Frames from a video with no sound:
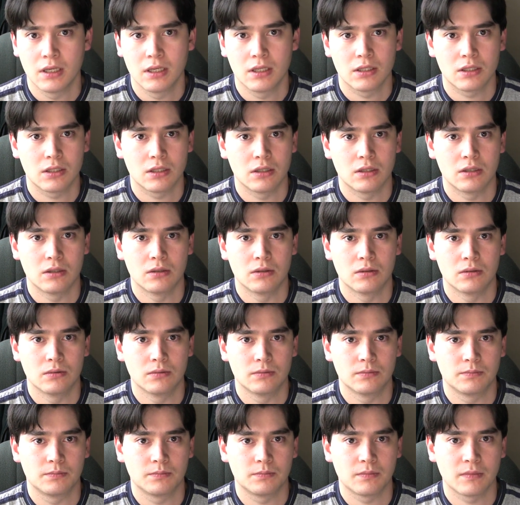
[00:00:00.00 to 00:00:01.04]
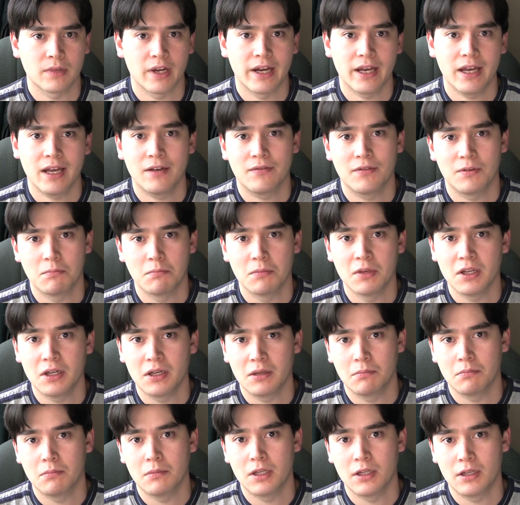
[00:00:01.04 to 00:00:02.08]
So I have it
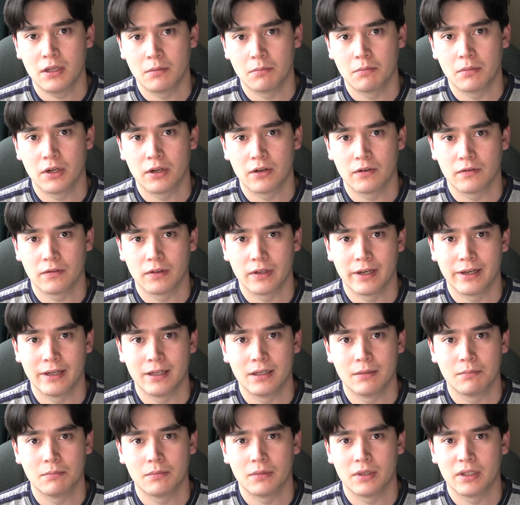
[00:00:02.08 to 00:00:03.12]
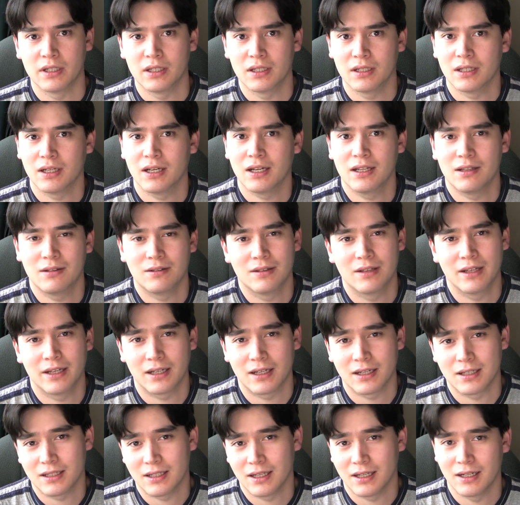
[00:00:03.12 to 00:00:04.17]
medium butterflied. But
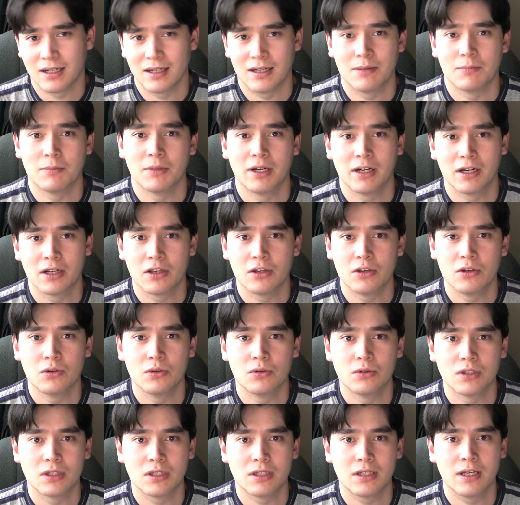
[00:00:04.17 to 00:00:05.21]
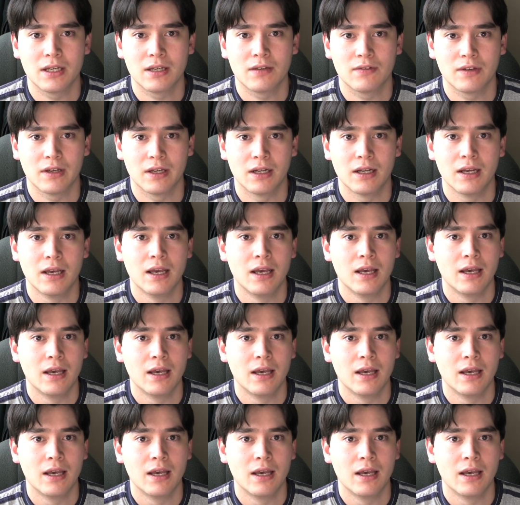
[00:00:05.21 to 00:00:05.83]
like I said, I'm not a huge steak fan.